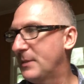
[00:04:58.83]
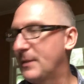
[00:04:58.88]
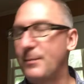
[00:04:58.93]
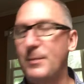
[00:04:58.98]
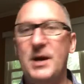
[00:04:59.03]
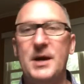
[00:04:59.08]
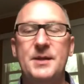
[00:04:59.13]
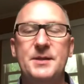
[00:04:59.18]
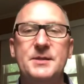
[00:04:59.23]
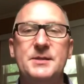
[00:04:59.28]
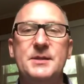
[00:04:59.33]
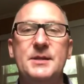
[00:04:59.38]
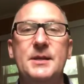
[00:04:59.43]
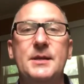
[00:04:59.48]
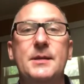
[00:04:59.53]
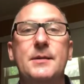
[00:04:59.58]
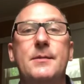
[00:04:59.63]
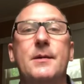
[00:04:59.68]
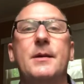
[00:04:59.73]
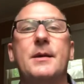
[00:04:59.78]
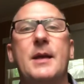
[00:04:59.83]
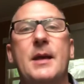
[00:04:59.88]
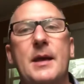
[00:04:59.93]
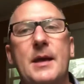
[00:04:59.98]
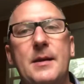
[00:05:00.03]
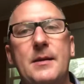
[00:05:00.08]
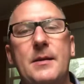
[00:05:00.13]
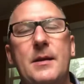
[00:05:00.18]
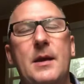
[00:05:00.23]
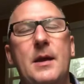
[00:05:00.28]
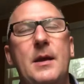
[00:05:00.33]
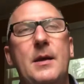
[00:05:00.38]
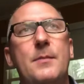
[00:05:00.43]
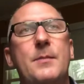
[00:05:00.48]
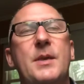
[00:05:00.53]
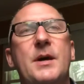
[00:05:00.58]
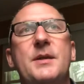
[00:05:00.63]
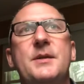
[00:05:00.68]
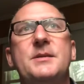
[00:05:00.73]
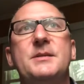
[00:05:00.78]
By the Sea, again,
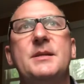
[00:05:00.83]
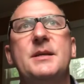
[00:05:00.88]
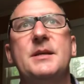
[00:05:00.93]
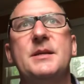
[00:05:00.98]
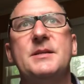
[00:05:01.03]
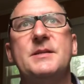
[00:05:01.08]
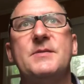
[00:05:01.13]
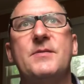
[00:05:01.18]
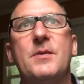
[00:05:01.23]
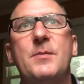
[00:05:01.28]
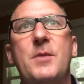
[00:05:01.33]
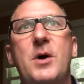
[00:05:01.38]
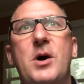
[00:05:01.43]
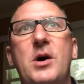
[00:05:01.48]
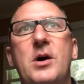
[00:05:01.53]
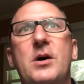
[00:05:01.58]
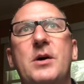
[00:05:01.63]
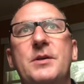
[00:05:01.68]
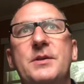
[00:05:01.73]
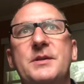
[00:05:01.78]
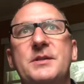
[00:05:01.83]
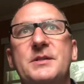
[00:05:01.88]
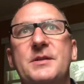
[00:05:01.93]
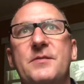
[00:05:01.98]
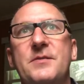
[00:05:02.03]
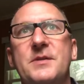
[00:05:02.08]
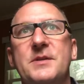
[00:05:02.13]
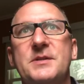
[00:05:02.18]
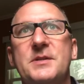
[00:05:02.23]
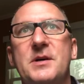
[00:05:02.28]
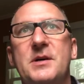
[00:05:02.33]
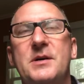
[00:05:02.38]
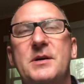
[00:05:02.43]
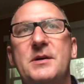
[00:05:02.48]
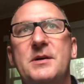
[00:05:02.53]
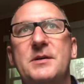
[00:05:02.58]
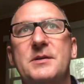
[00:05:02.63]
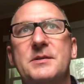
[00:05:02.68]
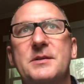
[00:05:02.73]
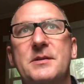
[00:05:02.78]
By the Sea is from all these different
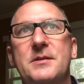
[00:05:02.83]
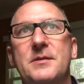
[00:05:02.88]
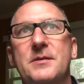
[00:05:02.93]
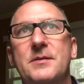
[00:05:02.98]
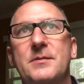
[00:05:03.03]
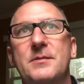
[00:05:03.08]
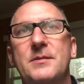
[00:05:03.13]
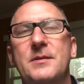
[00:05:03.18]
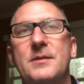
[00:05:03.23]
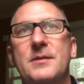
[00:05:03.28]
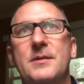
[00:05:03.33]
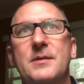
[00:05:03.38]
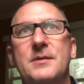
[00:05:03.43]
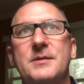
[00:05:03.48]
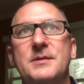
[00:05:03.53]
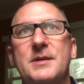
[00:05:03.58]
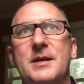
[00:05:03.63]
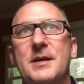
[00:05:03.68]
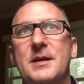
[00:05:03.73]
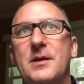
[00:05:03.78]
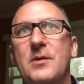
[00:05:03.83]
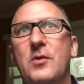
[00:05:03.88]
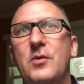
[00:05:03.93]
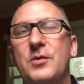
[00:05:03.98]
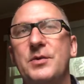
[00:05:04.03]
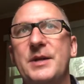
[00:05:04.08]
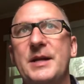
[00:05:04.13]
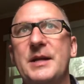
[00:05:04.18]
songs. You know, there's like old